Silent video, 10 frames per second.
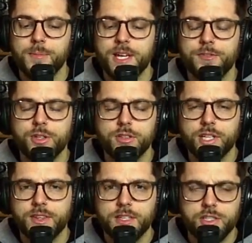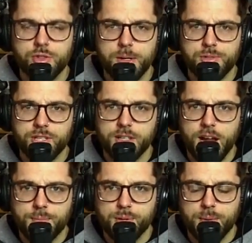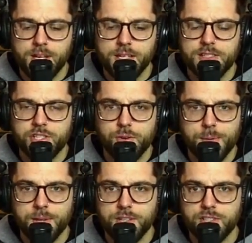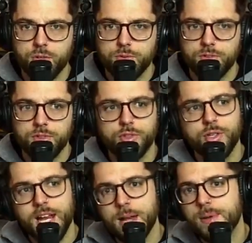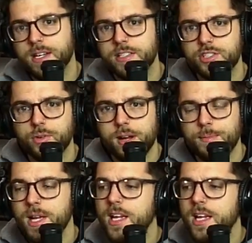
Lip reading: If you look in the description, I put my Instagram in there, so you can add me on Instagram.